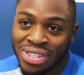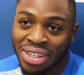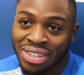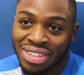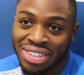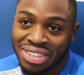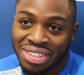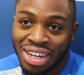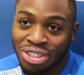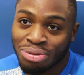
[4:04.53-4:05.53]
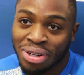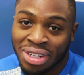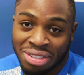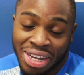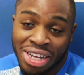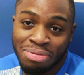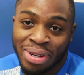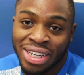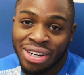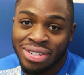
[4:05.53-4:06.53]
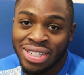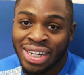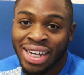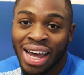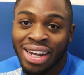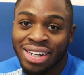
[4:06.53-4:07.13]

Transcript: So I just want to get as many goals as I can,